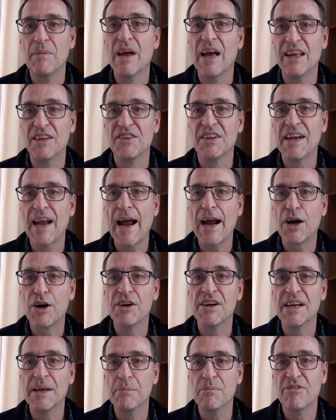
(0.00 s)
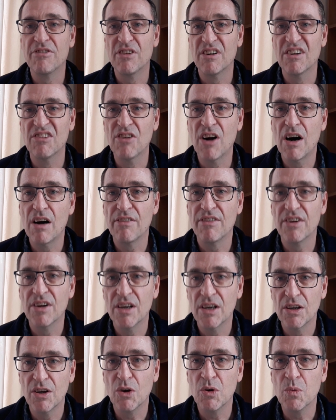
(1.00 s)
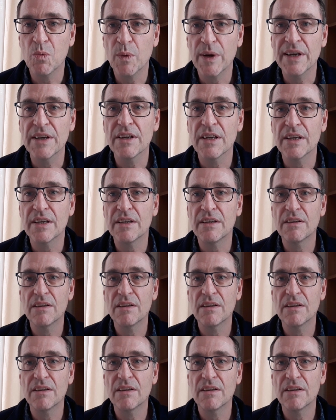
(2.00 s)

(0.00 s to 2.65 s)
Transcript: it's an acronym for a rather long-winded